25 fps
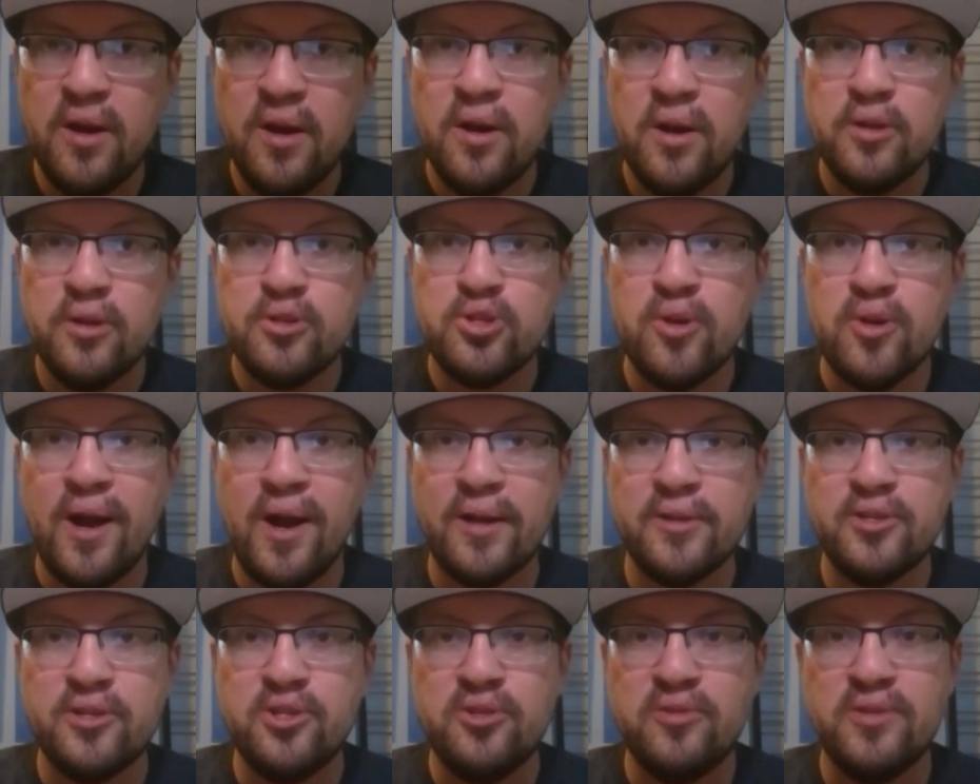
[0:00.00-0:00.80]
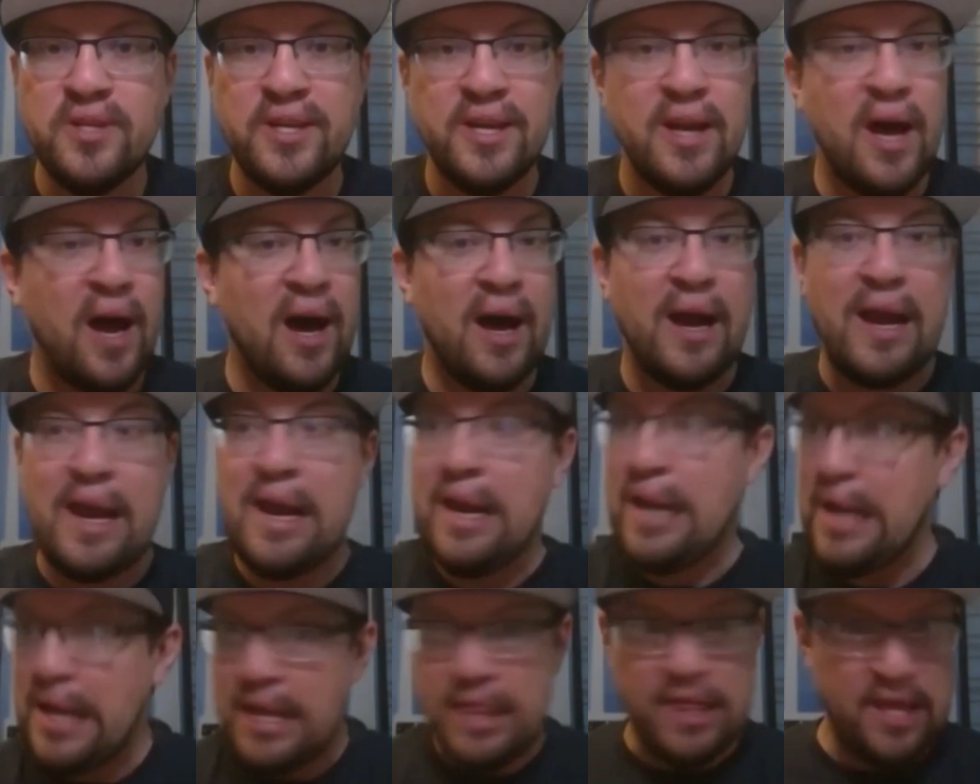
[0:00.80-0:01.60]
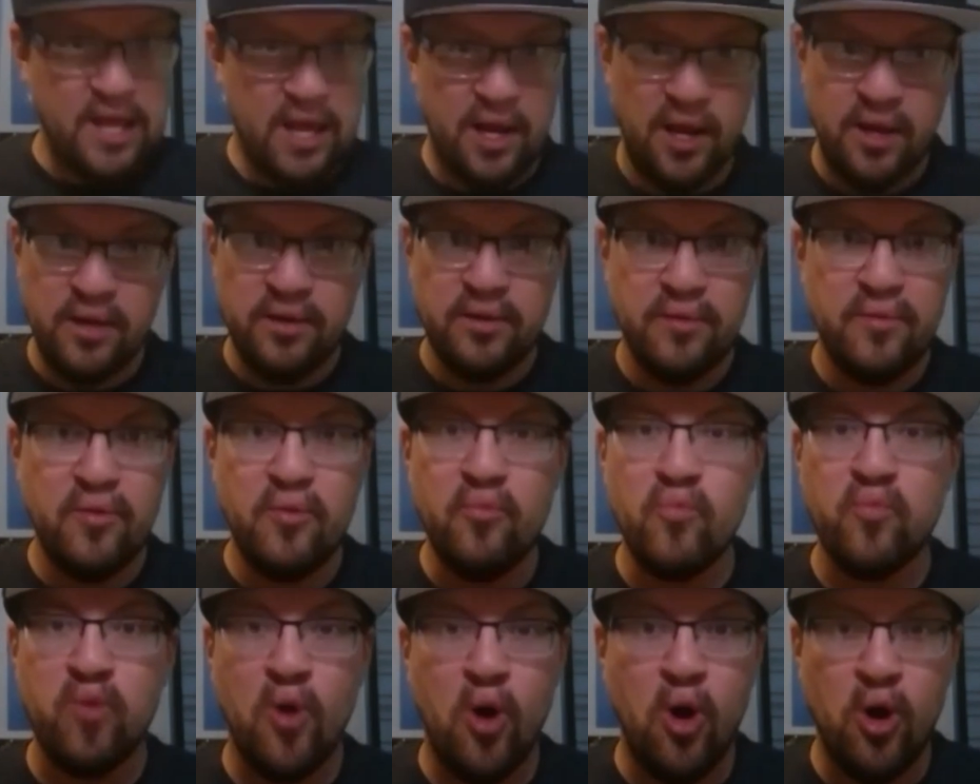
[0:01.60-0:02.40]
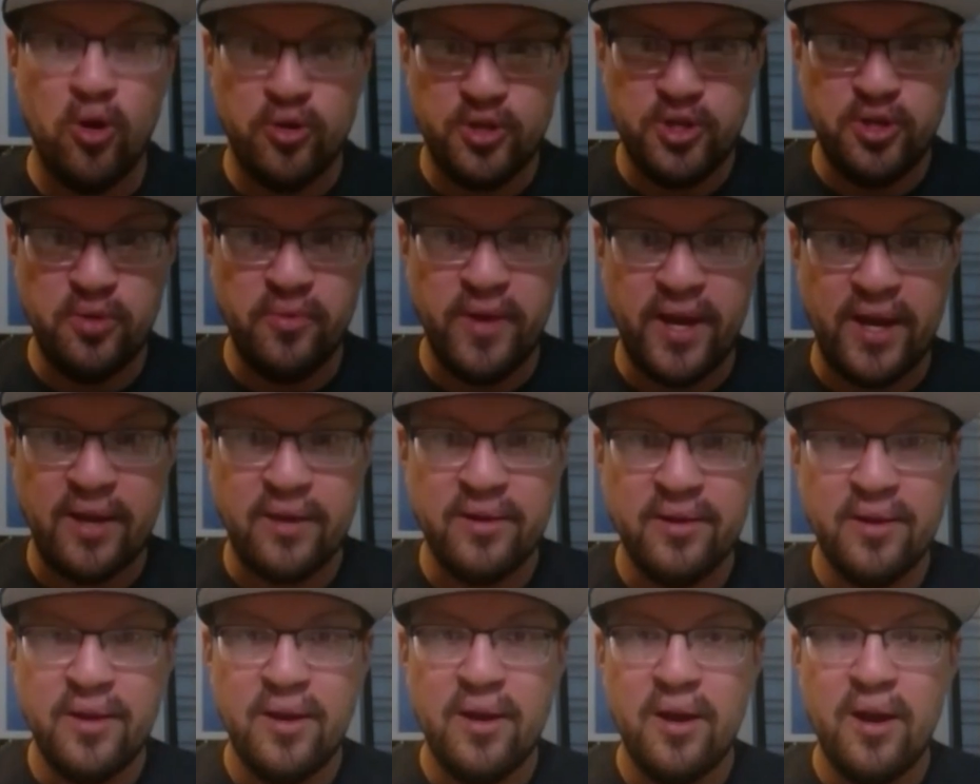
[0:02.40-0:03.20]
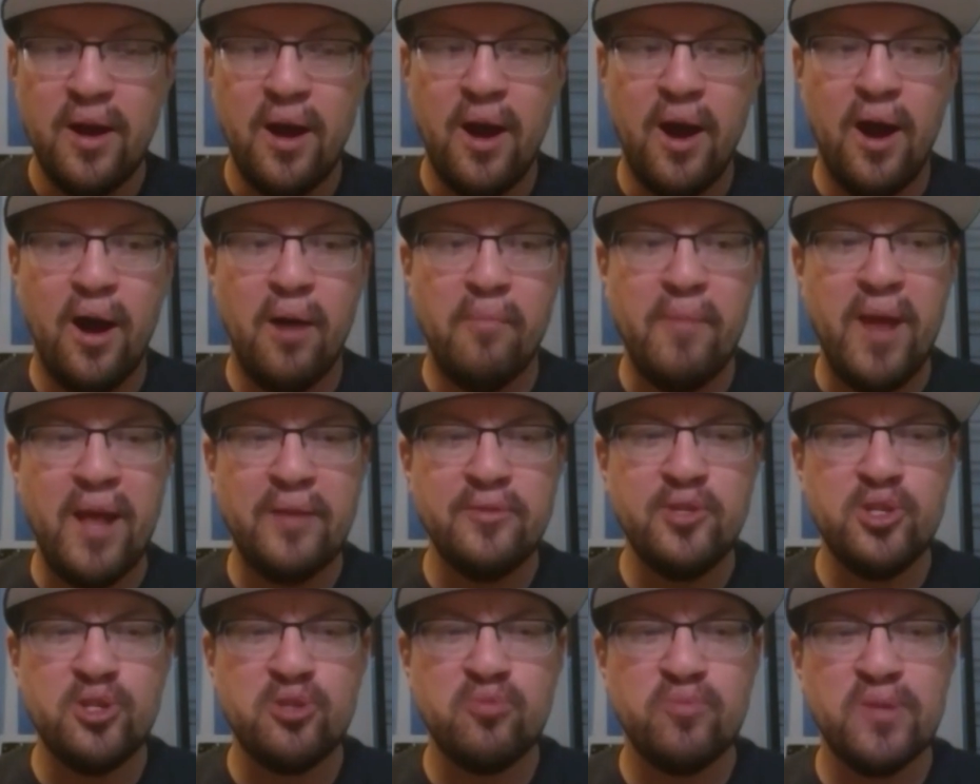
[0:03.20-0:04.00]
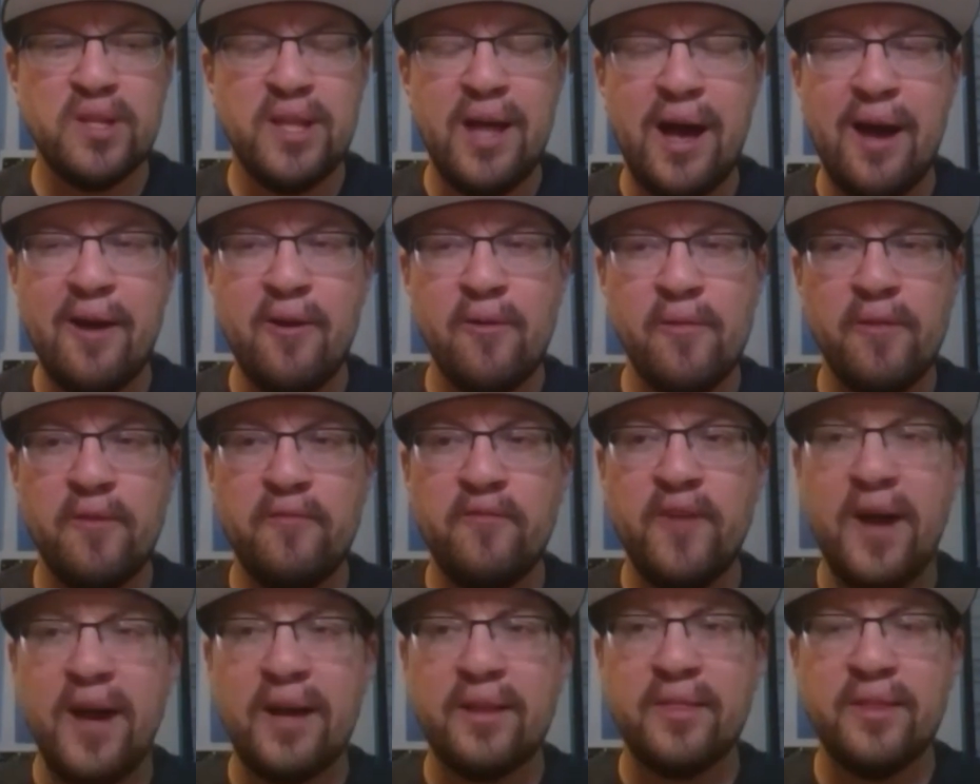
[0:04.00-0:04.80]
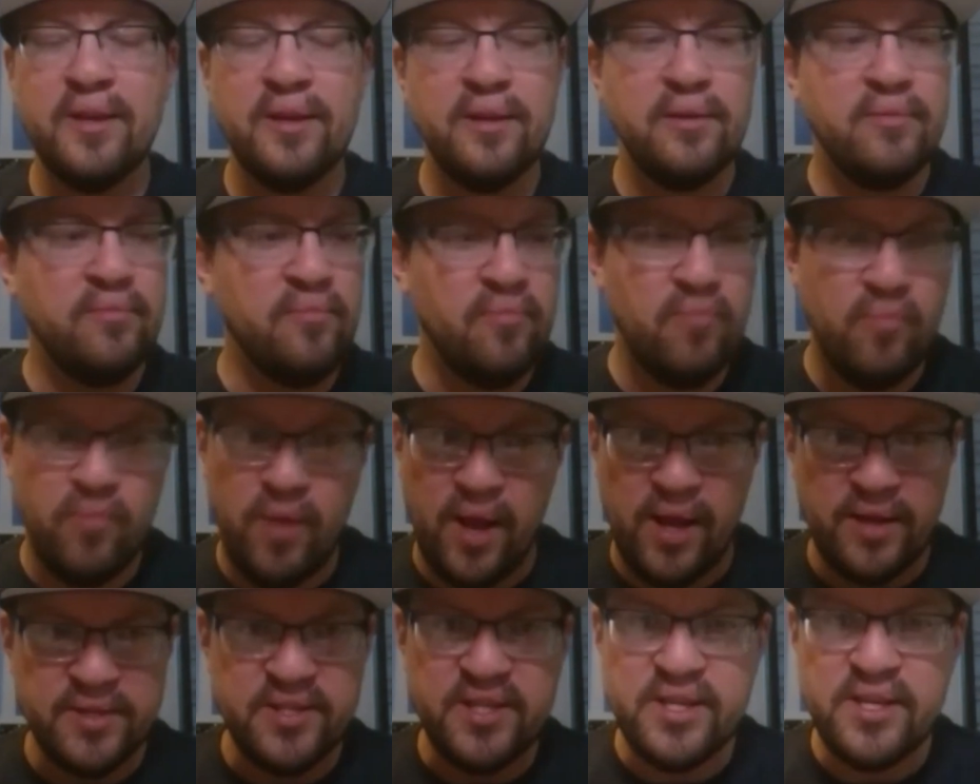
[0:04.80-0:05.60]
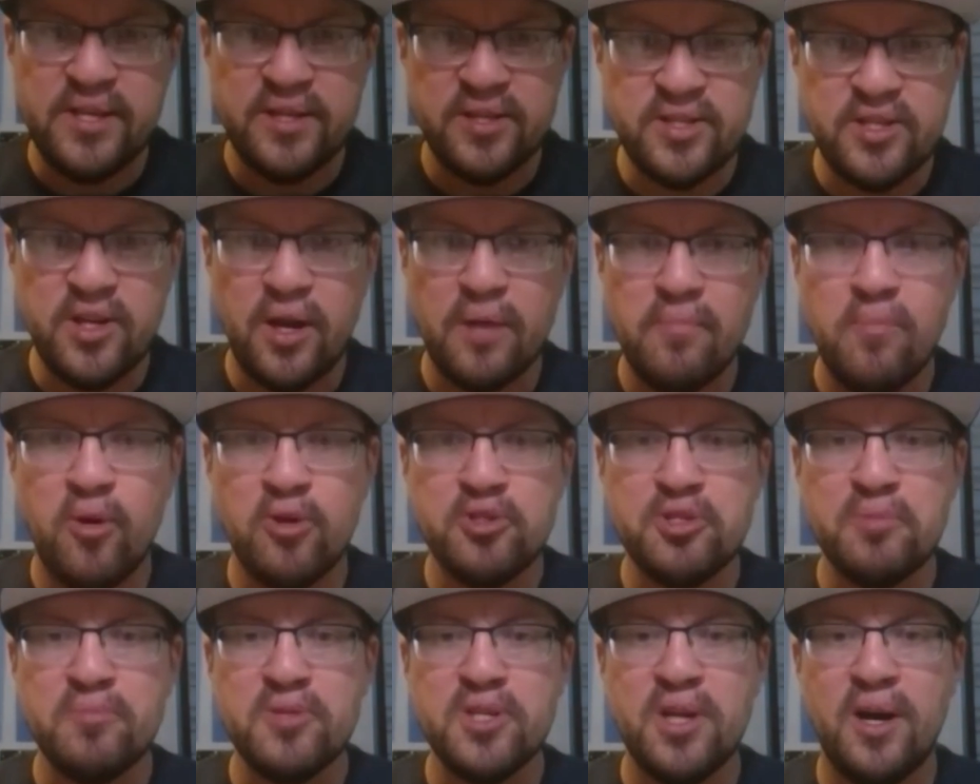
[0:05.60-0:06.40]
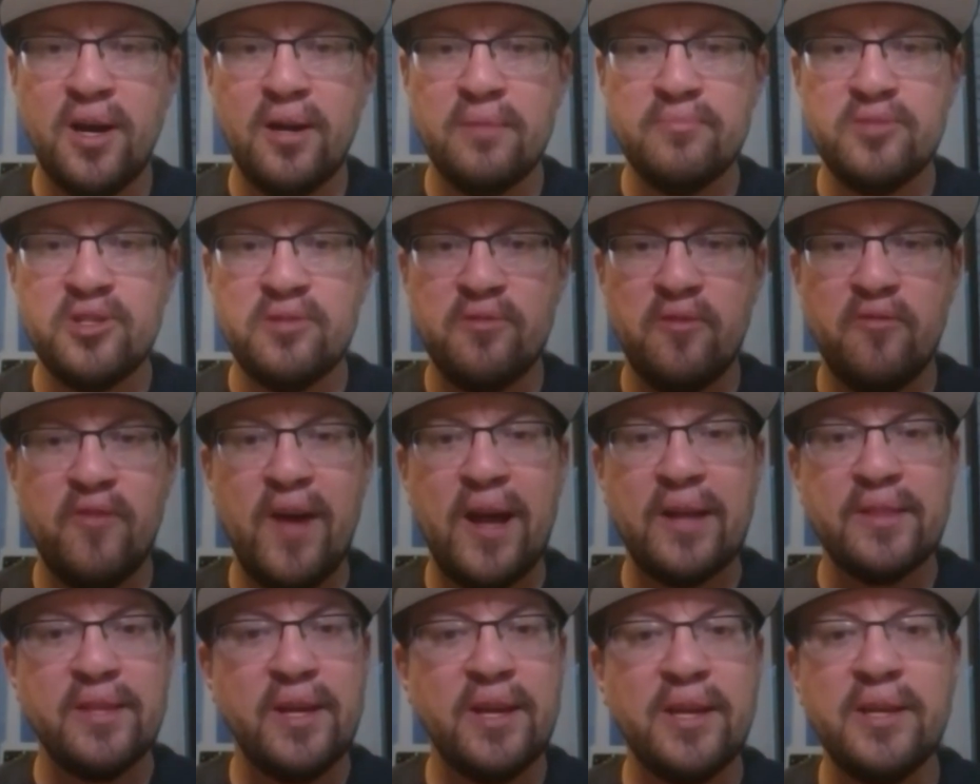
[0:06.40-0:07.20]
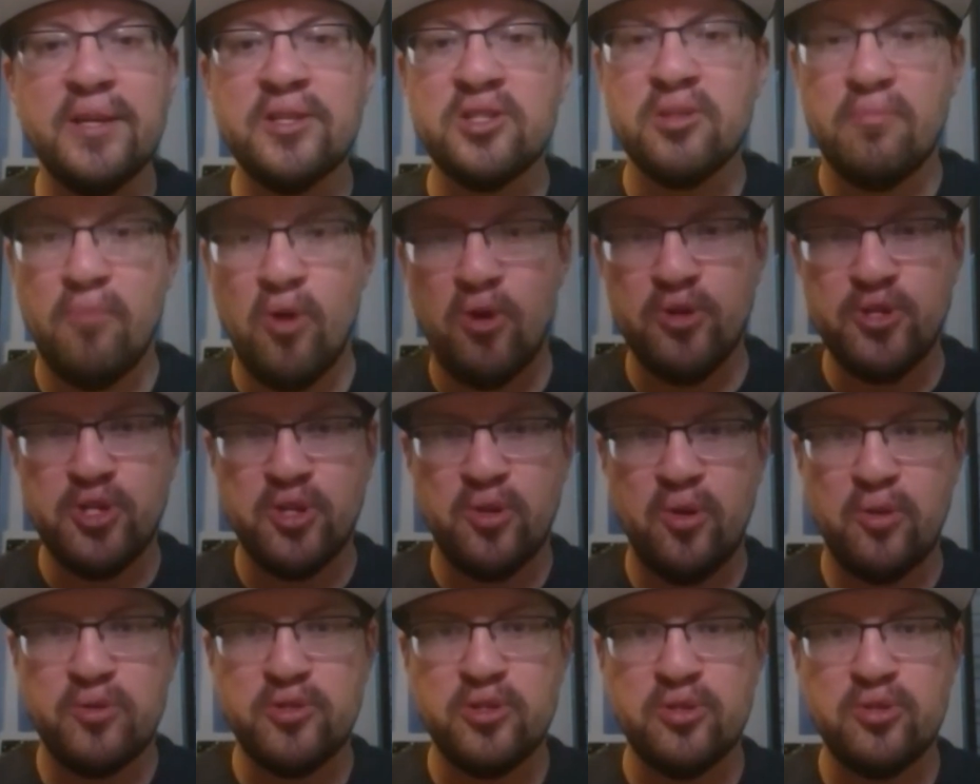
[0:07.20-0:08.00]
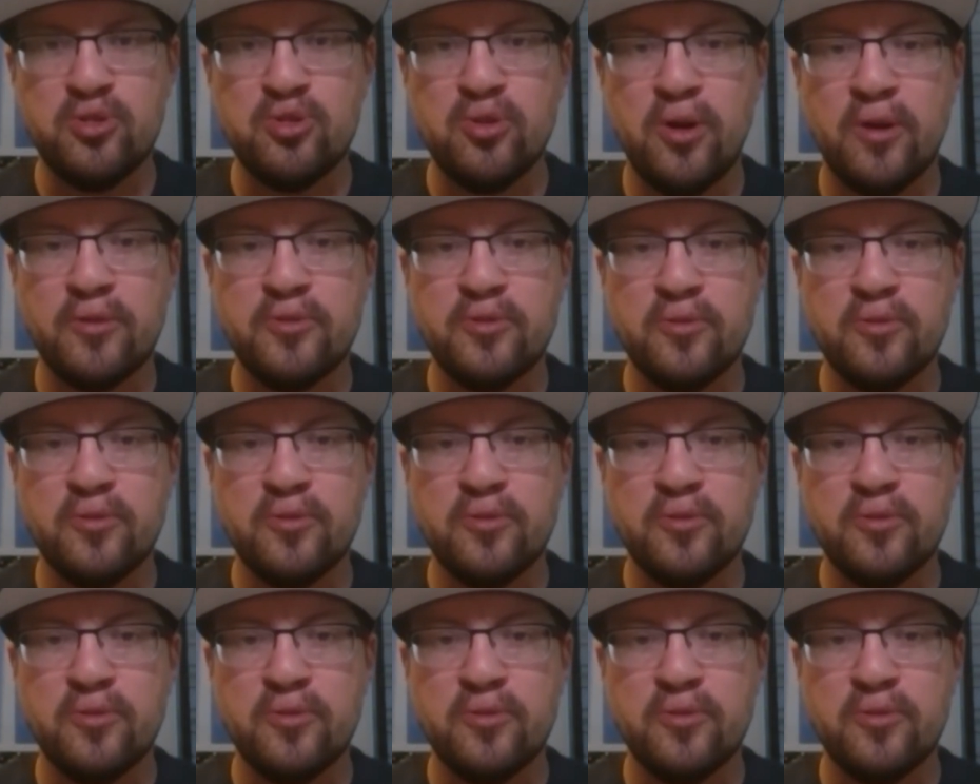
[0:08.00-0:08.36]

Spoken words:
trying to deny anything wrongdoing and just rely on the fact that, as he has done multiple times, the fact that he is a martial arts instructor